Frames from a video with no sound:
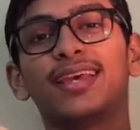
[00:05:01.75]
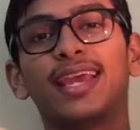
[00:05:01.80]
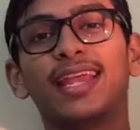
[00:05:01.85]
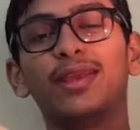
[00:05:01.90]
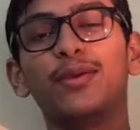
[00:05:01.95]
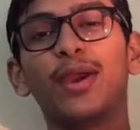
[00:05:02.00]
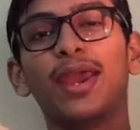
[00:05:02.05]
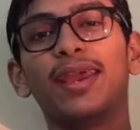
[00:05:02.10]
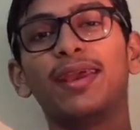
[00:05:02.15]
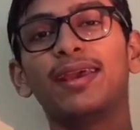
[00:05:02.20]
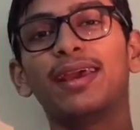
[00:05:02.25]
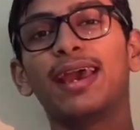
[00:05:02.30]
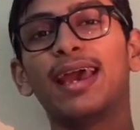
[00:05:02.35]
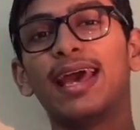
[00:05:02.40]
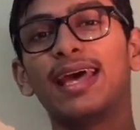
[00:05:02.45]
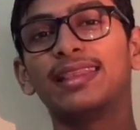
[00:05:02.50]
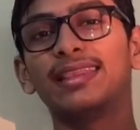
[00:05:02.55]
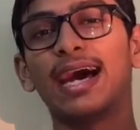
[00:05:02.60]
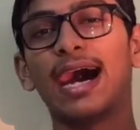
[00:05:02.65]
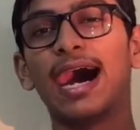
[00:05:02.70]
Anyway,
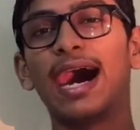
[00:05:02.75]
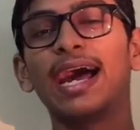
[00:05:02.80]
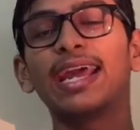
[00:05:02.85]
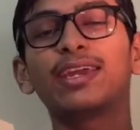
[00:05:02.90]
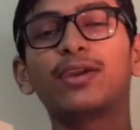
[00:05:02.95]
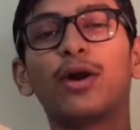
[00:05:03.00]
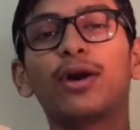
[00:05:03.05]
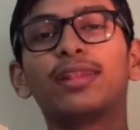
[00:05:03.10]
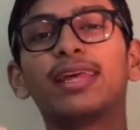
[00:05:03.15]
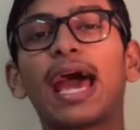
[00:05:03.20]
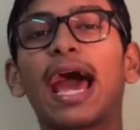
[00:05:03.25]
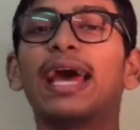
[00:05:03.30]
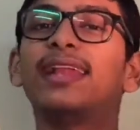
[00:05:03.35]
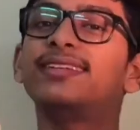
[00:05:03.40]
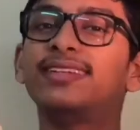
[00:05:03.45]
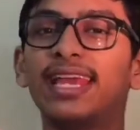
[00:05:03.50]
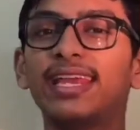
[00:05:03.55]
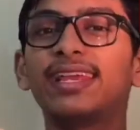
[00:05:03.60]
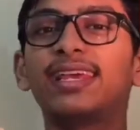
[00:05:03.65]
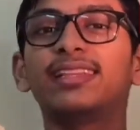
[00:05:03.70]
the High Court
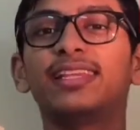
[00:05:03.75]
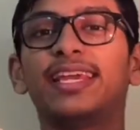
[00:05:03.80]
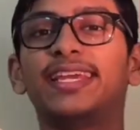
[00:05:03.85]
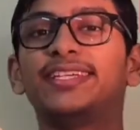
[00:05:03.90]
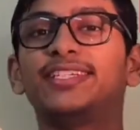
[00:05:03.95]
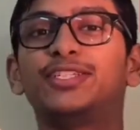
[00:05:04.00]
had taken the